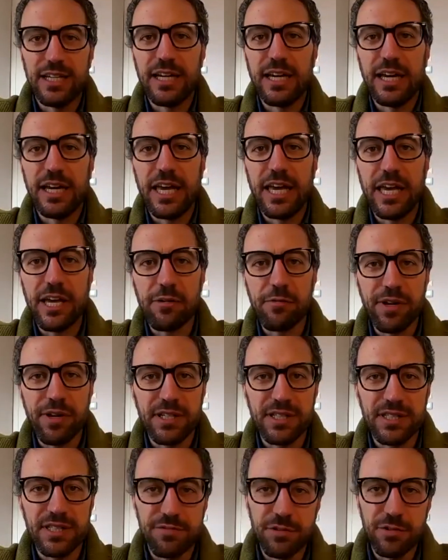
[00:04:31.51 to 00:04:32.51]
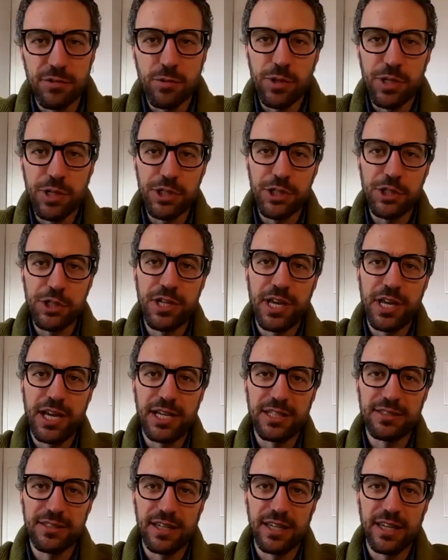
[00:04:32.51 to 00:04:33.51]
areas, if you wish,
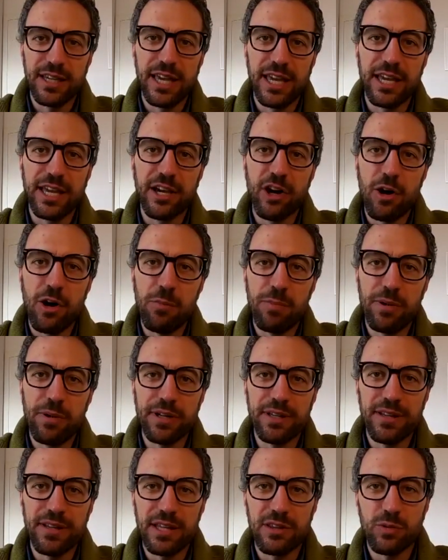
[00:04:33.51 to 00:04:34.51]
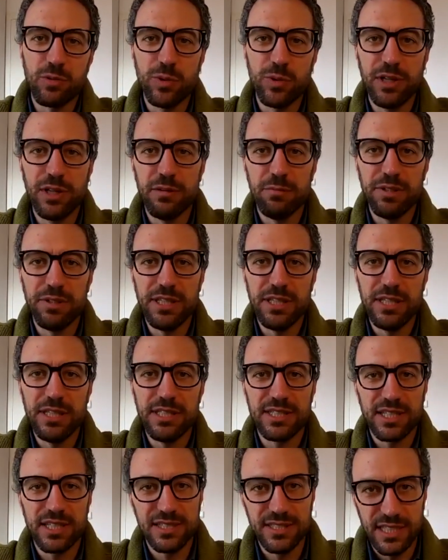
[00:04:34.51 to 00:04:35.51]
that a company that will be
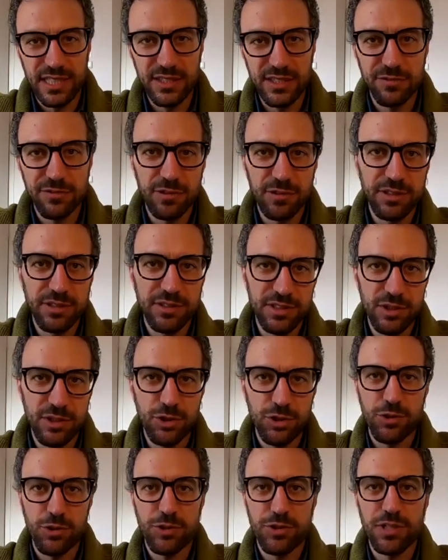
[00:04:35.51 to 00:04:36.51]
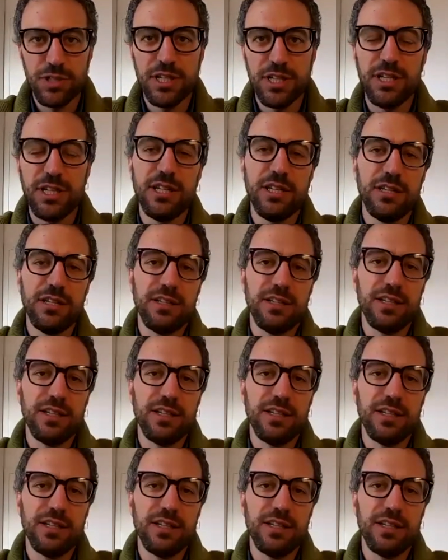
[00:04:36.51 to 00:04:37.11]
successful in this journey in